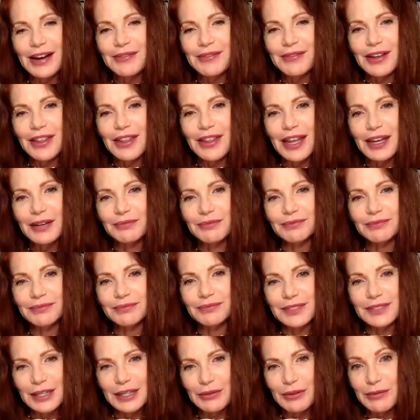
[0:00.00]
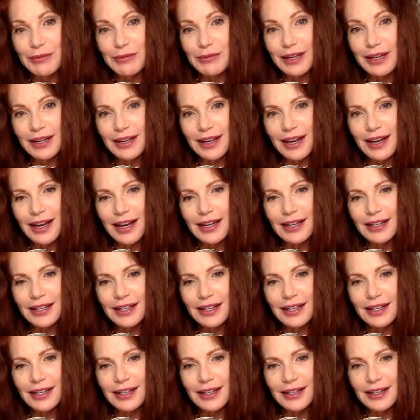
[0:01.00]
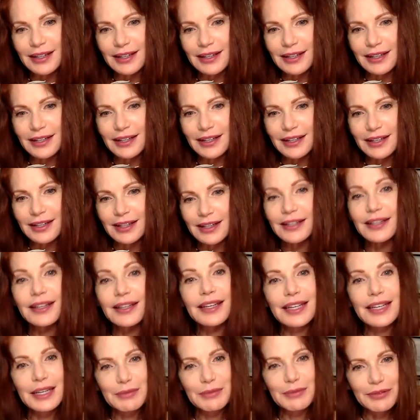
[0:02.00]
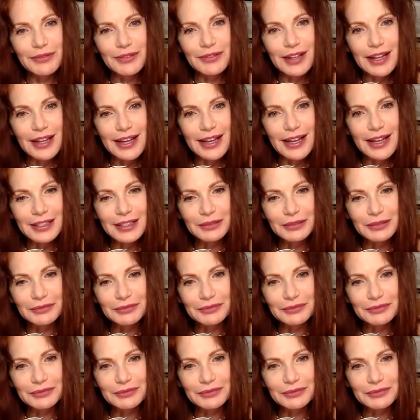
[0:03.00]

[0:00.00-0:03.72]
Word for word: Well, then, till we meet again. Keep it flat.